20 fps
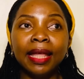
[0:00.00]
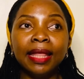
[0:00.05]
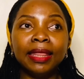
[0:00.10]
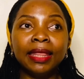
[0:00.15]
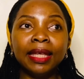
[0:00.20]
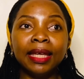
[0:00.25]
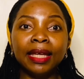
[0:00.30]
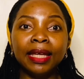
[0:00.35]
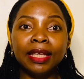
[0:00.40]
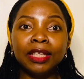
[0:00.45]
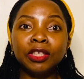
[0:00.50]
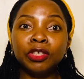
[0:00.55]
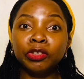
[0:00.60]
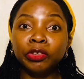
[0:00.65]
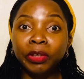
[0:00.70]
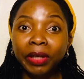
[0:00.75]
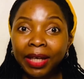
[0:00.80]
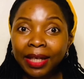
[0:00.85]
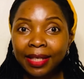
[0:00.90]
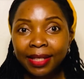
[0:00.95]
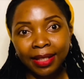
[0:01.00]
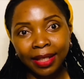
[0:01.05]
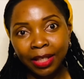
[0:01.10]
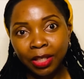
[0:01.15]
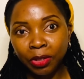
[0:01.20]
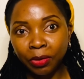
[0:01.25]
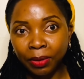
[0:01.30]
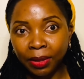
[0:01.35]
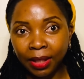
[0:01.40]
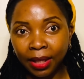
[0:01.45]
the strides that
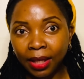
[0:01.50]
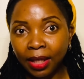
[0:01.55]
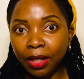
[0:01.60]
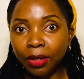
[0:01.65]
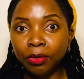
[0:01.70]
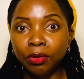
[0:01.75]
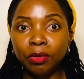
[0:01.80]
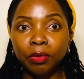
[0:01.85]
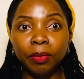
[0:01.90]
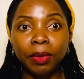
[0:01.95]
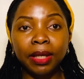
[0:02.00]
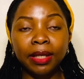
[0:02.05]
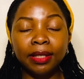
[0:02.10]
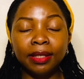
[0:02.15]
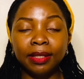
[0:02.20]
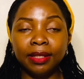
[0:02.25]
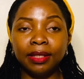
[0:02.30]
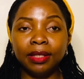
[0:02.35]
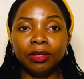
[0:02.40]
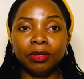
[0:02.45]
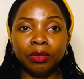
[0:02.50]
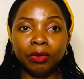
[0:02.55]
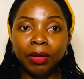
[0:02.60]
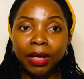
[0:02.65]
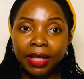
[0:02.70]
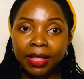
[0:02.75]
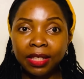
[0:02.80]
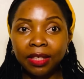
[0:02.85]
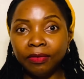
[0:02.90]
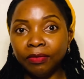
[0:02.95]
you're taking towards, you know,
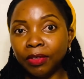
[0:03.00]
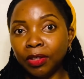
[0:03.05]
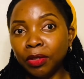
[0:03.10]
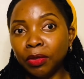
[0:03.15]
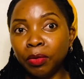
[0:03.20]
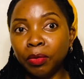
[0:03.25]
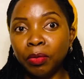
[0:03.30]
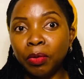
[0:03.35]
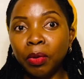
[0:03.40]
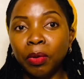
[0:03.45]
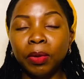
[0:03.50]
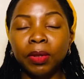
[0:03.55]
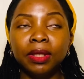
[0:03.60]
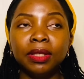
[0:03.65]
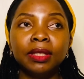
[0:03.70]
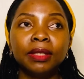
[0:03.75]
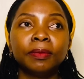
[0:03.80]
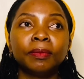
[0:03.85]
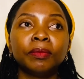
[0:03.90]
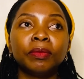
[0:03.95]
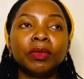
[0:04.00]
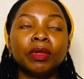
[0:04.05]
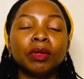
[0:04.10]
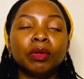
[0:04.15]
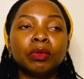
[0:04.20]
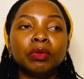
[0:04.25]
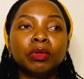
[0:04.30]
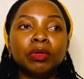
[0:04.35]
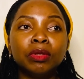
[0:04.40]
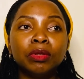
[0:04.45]
achieving your goals,
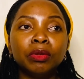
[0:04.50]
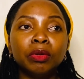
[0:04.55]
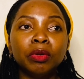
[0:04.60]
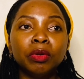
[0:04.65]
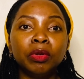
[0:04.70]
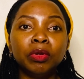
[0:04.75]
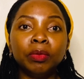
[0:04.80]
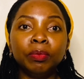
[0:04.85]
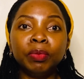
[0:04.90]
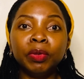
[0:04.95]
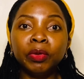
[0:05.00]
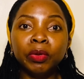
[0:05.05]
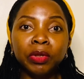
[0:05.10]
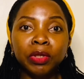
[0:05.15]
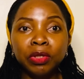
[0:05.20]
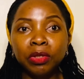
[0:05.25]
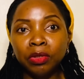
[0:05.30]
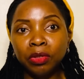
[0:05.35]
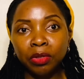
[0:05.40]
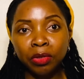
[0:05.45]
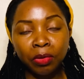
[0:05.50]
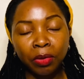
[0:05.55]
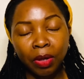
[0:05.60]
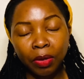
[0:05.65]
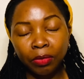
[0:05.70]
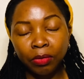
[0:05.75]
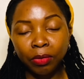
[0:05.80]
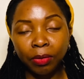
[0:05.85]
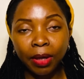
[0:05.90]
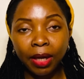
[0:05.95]
so because you don't know how
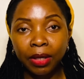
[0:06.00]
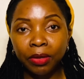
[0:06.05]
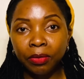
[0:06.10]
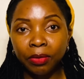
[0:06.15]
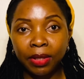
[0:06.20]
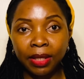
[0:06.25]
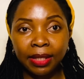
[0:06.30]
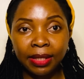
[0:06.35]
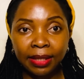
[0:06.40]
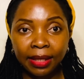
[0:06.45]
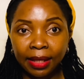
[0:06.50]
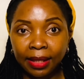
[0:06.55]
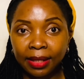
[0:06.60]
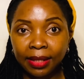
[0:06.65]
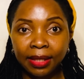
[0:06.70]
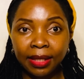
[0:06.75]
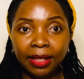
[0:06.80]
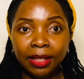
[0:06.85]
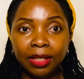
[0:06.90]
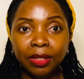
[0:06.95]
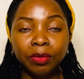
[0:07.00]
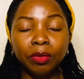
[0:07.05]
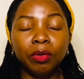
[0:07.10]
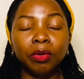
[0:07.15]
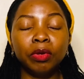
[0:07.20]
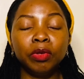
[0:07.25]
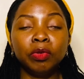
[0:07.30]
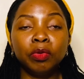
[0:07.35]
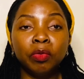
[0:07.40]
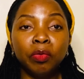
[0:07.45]
to handle the success or
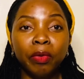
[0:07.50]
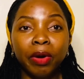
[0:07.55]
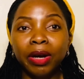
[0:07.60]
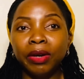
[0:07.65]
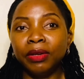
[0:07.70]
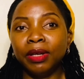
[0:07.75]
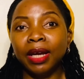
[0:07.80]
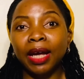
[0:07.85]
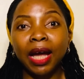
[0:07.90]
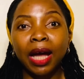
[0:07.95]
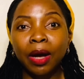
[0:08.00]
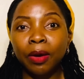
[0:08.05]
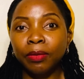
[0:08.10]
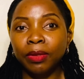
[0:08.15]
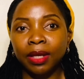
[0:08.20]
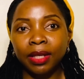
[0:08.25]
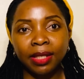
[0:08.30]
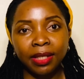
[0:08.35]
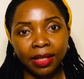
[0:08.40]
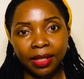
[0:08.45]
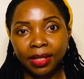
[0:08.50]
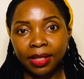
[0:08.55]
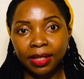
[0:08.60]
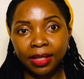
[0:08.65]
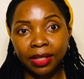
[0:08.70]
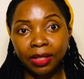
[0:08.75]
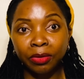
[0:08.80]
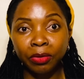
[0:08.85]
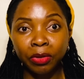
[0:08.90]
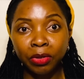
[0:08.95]
you worry how that success
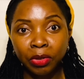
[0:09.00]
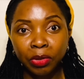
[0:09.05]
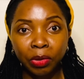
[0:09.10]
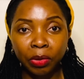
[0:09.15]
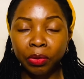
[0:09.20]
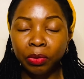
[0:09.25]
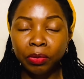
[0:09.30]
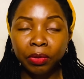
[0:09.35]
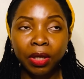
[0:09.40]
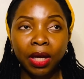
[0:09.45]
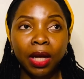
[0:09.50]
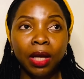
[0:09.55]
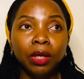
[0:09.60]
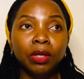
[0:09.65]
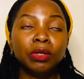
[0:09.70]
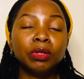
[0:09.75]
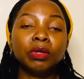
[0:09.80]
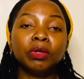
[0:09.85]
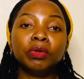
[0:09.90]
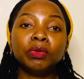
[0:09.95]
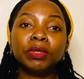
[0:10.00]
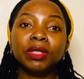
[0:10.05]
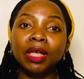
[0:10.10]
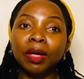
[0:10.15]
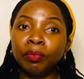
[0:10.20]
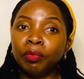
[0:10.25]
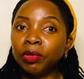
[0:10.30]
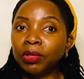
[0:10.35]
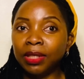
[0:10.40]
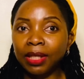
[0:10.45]
is going to look, so you
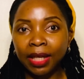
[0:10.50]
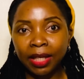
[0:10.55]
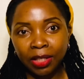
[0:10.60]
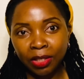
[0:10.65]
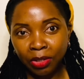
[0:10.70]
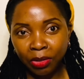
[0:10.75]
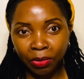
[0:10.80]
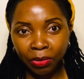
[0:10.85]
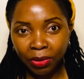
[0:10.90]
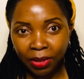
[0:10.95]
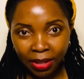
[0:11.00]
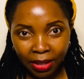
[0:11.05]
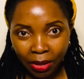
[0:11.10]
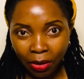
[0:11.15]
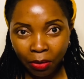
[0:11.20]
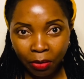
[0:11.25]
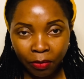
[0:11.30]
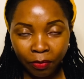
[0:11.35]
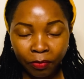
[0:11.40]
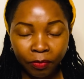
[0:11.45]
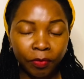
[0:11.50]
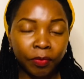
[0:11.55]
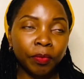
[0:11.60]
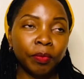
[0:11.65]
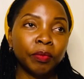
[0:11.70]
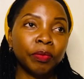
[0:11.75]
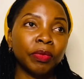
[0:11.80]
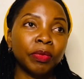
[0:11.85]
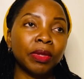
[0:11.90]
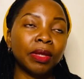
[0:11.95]
sabotage yourself
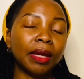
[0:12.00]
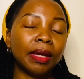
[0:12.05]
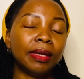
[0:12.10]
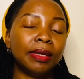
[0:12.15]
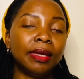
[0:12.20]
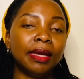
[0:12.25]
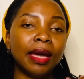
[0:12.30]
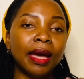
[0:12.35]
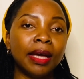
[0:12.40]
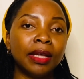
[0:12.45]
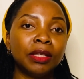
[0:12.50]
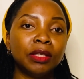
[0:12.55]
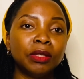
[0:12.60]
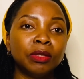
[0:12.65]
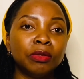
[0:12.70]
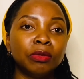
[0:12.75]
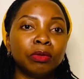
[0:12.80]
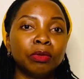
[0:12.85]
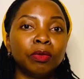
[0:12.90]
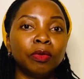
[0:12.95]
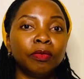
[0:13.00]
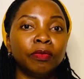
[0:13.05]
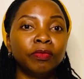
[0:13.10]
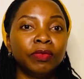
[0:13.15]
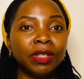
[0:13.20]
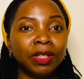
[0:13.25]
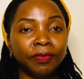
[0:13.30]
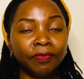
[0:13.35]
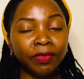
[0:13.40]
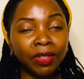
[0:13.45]
yeah so
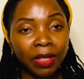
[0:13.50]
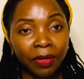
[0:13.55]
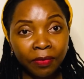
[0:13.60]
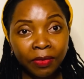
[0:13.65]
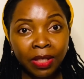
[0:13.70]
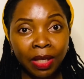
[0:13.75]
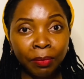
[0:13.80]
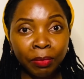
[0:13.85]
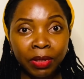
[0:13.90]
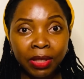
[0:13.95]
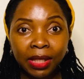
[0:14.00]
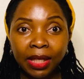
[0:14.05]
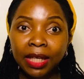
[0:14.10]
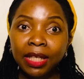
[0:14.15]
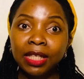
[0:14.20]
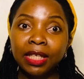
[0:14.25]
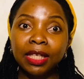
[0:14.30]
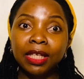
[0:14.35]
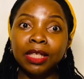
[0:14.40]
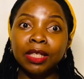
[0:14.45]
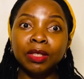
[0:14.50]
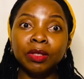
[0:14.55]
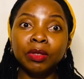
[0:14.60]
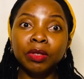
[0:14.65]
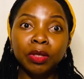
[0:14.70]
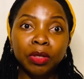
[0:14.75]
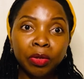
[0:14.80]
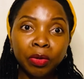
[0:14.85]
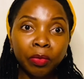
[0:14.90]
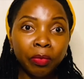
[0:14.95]
self-sabotage is
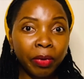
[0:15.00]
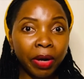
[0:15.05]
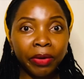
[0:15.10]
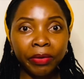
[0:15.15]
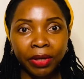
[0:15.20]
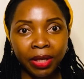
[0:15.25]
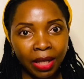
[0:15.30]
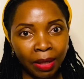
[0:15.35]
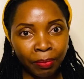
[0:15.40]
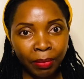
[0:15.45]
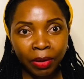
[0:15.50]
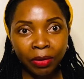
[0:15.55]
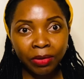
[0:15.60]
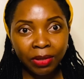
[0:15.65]
you're worried about